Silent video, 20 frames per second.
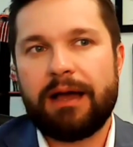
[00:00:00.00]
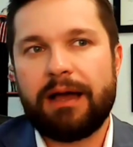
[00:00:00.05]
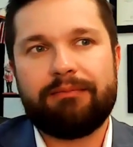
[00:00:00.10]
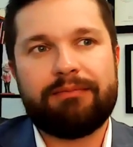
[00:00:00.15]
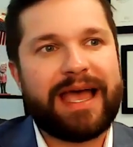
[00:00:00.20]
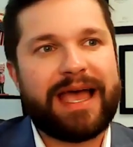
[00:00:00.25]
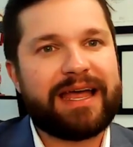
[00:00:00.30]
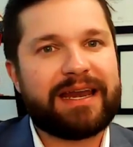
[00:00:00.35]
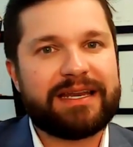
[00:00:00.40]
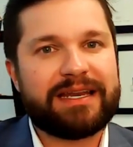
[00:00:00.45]

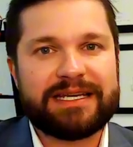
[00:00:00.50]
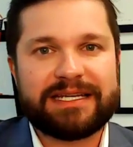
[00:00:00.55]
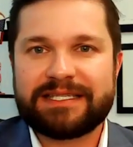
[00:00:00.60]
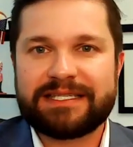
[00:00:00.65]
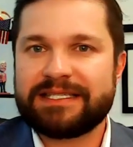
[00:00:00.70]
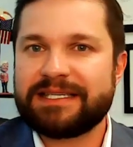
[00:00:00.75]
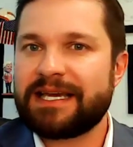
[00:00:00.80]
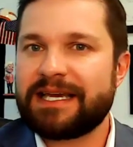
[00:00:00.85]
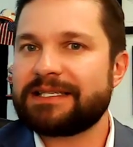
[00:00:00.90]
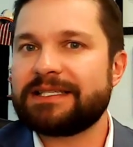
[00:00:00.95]
out of
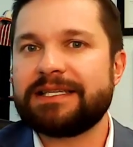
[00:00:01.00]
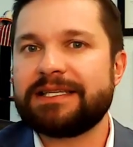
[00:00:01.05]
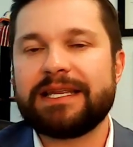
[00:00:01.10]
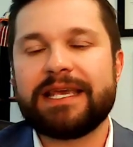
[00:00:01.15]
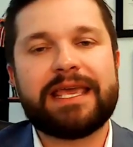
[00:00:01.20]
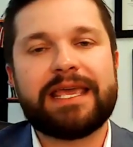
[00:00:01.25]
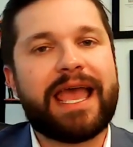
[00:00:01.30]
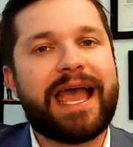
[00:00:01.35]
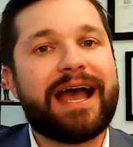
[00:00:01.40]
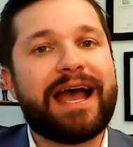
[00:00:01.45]

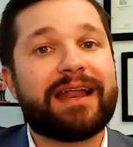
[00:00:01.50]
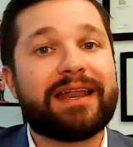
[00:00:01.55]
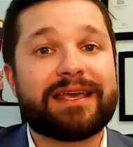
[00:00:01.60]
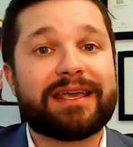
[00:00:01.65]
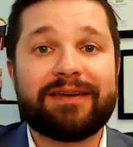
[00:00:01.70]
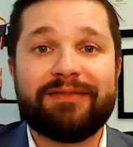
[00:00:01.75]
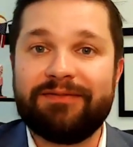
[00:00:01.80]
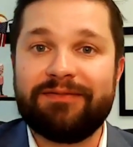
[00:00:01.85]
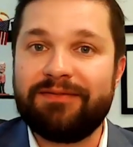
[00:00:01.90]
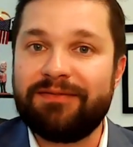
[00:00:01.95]
necessity, out
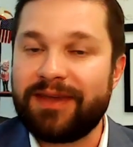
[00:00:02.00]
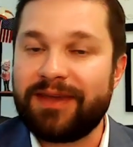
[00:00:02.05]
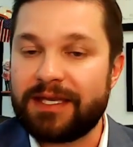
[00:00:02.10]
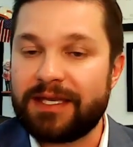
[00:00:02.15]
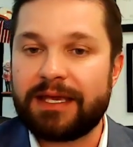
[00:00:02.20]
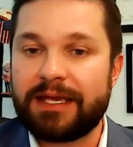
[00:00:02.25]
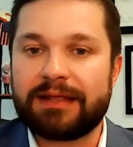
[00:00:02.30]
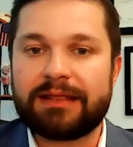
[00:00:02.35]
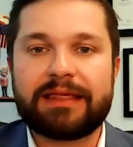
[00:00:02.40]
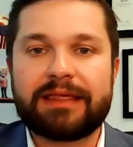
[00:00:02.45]
of
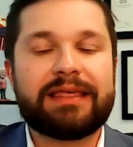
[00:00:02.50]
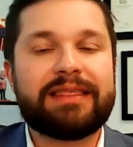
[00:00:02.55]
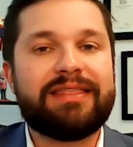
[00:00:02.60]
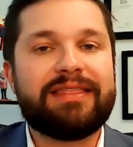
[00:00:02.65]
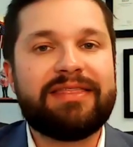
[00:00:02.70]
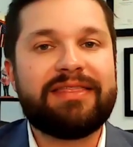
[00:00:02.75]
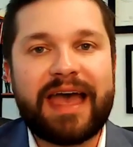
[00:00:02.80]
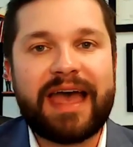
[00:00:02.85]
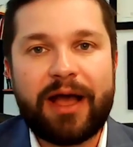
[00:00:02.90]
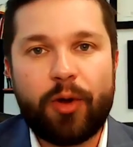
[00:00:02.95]
convenience.
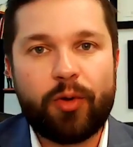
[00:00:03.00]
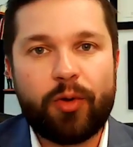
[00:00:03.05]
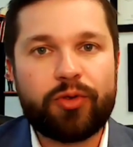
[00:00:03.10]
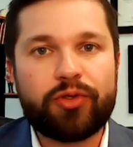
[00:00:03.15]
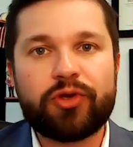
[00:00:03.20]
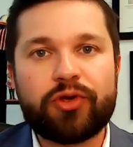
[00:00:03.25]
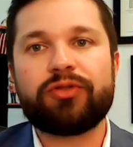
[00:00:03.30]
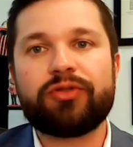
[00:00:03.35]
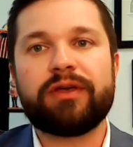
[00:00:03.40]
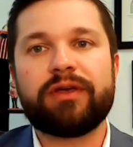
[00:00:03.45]

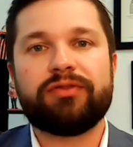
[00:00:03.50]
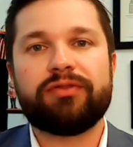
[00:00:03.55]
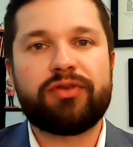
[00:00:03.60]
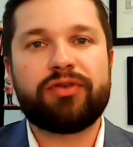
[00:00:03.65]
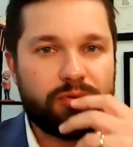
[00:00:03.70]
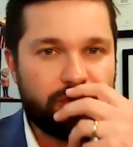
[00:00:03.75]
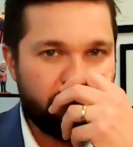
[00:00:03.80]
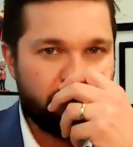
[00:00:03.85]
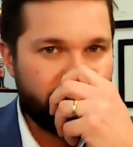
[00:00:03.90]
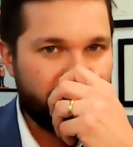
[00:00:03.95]
Those are
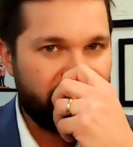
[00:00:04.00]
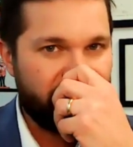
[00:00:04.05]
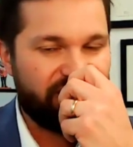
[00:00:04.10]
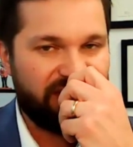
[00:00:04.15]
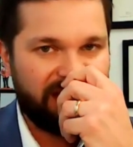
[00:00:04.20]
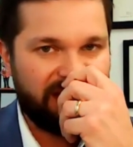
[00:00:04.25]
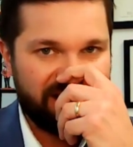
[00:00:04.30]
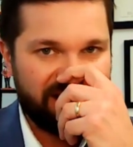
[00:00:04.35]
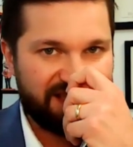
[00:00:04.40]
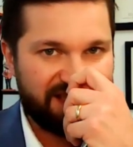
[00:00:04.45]
the
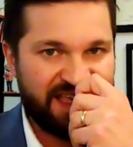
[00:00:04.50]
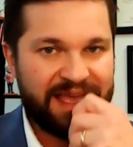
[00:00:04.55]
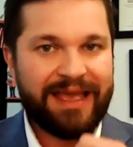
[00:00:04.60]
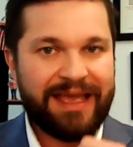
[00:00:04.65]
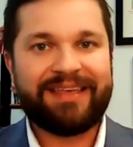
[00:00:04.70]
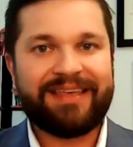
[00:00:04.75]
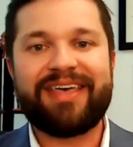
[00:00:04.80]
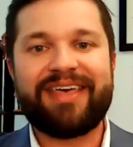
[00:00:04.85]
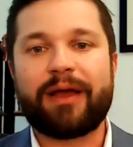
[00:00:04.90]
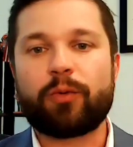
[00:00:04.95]
things
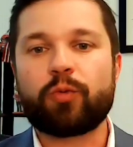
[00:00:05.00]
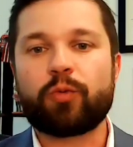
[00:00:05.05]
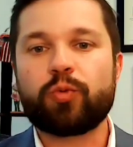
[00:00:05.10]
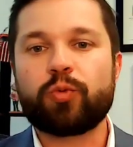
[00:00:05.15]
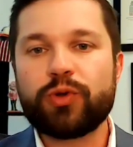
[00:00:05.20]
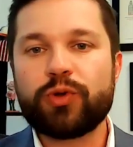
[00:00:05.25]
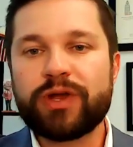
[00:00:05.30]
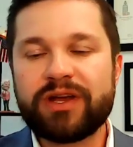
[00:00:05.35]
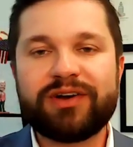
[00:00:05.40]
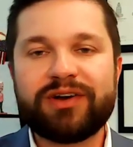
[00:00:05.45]
that
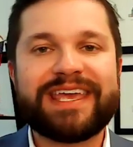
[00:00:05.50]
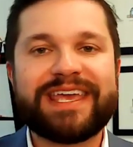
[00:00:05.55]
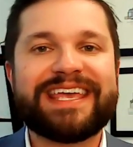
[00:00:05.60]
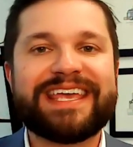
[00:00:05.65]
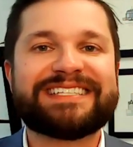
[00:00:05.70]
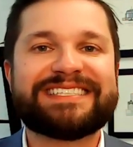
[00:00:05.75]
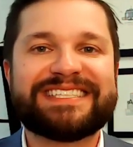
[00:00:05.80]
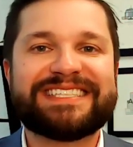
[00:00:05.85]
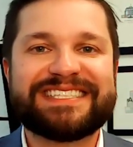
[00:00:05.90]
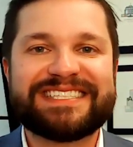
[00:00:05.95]

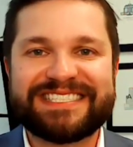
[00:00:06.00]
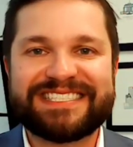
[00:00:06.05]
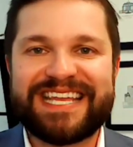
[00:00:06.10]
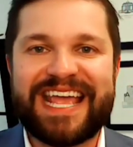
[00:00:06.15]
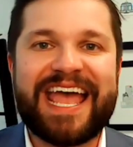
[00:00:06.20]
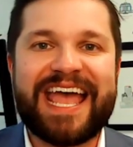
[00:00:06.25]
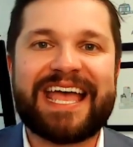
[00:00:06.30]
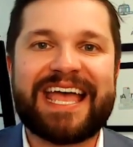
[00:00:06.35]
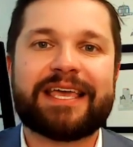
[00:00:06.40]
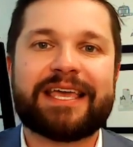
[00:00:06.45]
really
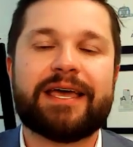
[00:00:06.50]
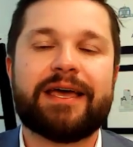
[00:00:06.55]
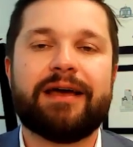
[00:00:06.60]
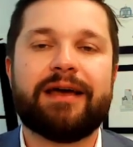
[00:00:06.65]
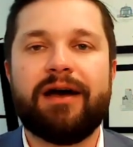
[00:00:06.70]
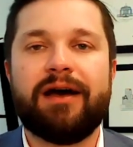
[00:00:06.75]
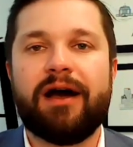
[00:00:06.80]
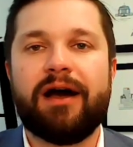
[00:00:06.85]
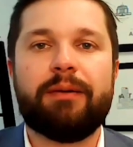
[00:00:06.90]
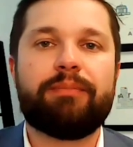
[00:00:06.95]
stack
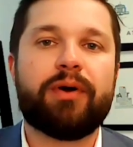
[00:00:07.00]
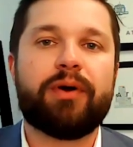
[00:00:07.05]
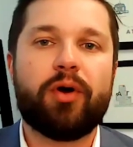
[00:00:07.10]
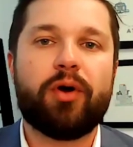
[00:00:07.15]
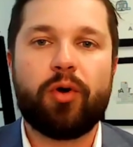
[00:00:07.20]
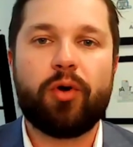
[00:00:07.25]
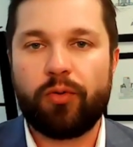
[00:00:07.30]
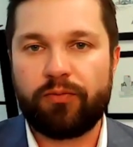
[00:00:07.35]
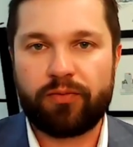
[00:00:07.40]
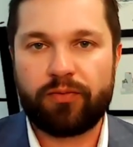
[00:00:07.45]
up
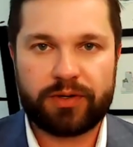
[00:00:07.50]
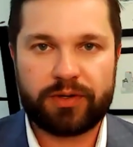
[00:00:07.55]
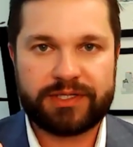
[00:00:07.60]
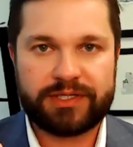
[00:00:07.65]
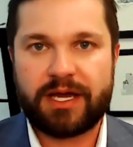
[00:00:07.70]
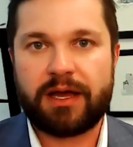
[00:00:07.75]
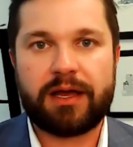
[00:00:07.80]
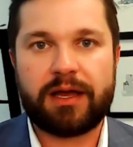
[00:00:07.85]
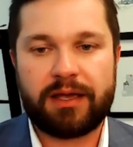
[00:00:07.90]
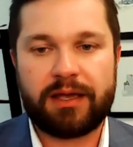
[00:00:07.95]
over
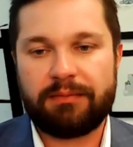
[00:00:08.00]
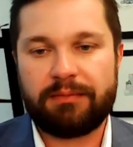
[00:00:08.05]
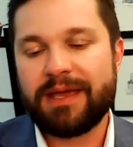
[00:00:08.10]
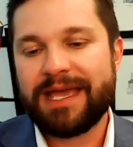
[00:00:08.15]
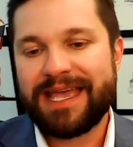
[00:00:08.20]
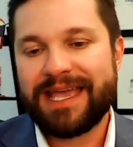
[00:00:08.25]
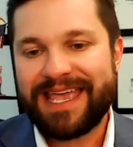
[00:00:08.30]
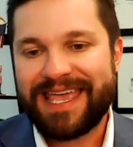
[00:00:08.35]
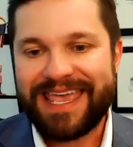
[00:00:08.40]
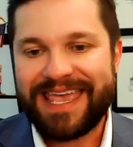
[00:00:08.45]
time
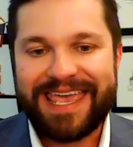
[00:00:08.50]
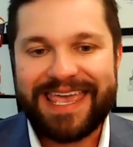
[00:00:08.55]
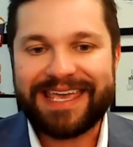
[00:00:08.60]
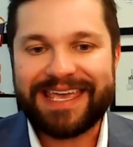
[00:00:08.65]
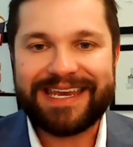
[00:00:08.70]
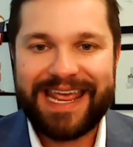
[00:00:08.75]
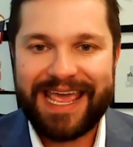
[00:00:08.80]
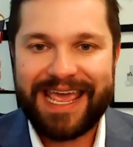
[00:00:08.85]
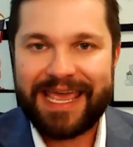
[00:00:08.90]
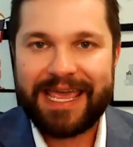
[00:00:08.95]

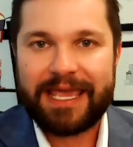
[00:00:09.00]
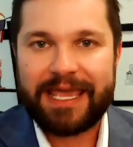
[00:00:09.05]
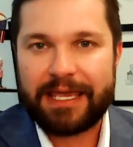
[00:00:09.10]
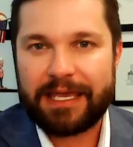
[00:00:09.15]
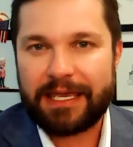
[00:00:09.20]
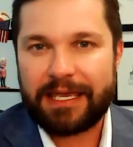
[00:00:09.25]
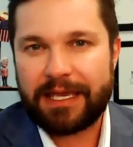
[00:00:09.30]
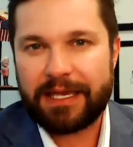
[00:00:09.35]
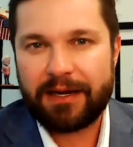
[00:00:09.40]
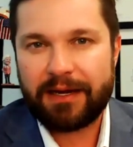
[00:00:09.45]
in
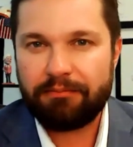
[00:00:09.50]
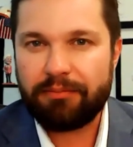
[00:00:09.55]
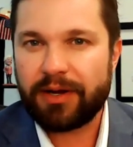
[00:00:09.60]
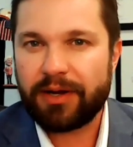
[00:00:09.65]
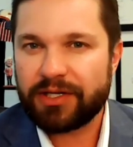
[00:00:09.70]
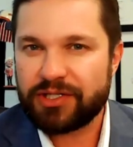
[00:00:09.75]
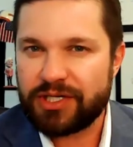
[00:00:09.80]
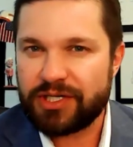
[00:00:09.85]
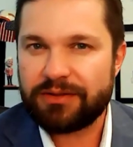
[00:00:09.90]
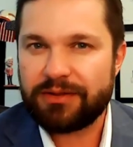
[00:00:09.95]
a
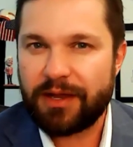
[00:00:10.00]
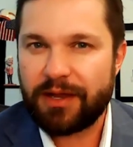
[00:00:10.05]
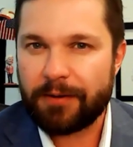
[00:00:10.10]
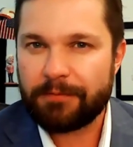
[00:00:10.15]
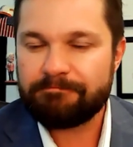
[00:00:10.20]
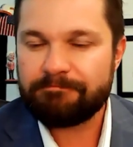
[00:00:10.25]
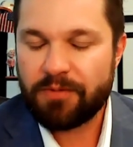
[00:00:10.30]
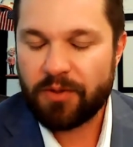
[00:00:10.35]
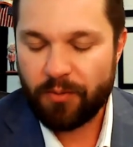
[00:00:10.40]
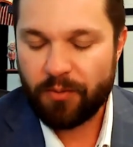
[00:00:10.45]
budget
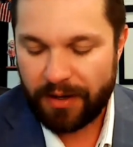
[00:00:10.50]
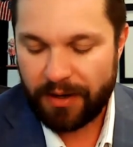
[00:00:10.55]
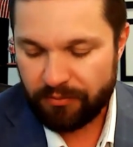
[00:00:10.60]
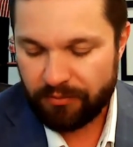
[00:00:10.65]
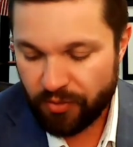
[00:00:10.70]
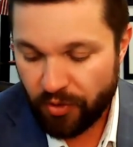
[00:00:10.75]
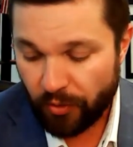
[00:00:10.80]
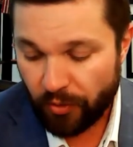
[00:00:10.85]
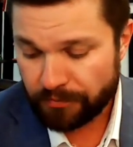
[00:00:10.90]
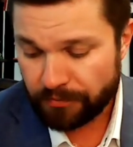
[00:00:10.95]
there.
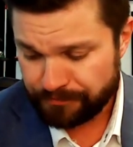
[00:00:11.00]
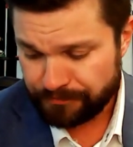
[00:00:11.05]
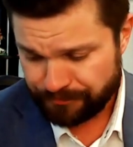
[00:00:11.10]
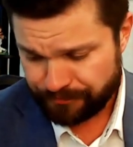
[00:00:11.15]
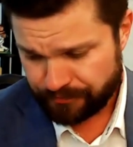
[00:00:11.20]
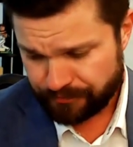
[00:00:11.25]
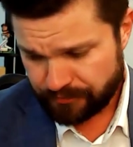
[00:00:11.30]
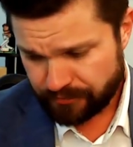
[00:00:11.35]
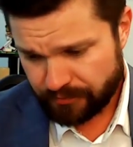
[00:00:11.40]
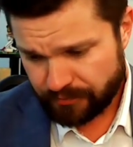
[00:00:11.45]
Right. So
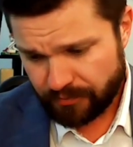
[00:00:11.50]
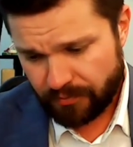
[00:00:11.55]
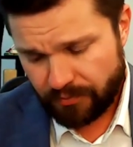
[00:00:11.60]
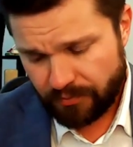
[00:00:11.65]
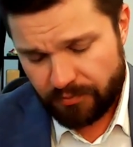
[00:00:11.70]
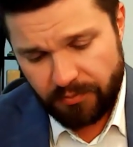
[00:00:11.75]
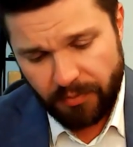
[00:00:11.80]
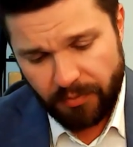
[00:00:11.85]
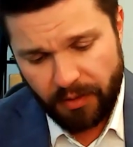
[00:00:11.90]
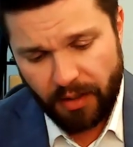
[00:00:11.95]

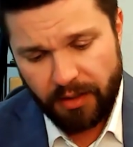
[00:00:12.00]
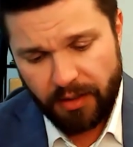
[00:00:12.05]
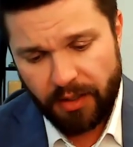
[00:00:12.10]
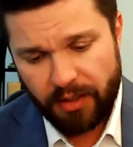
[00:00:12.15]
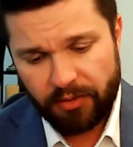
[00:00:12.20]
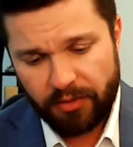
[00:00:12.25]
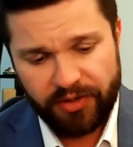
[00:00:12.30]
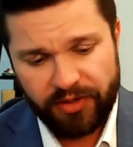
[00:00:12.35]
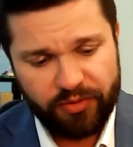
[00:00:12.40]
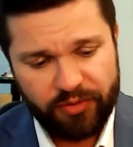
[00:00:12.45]

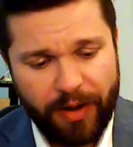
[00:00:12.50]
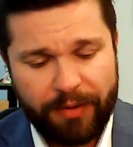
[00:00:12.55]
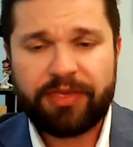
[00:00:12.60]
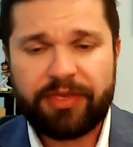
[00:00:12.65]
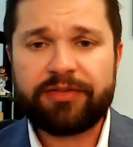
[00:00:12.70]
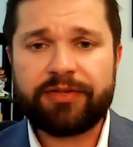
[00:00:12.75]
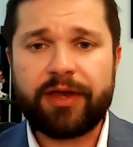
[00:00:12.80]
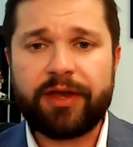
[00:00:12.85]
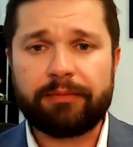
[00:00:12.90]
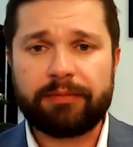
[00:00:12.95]
let's wrap
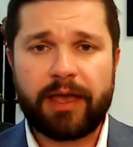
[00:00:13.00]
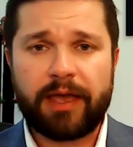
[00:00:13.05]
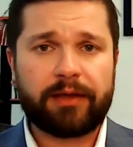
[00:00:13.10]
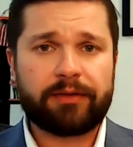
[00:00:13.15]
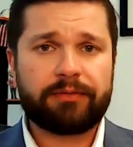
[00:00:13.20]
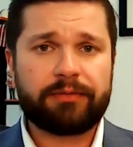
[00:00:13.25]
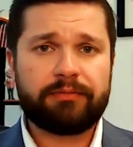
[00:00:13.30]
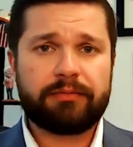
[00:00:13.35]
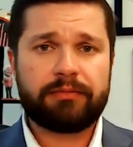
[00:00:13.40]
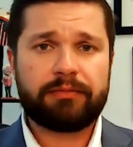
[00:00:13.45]
this up,
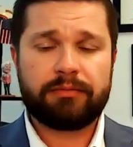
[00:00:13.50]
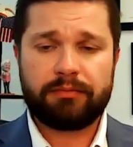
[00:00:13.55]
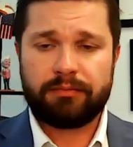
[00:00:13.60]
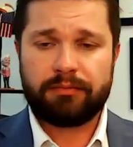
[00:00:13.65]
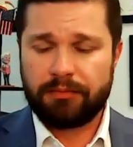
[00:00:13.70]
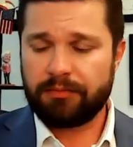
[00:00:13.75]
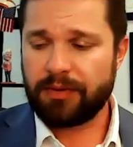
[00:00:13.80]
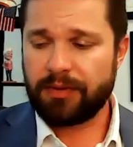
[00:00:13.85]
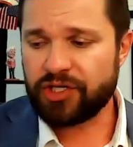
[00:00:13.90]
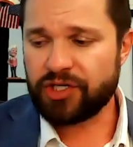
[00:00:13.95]
guys.
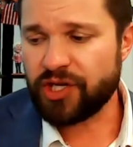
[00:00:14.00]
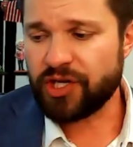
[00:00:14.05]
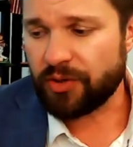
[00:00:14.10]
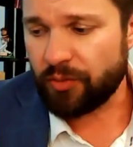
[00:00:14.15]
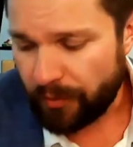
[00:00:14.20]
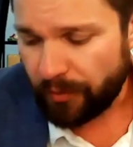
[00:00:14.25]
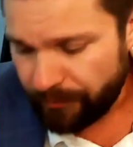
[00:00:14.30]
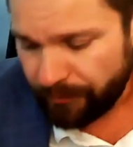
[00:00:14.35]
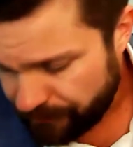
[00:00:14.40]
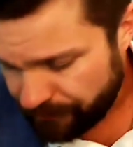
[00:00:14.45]
In
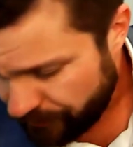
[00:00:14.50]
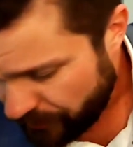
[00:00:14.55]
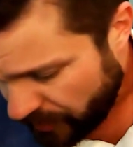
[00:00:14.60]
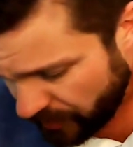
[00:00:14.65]
general,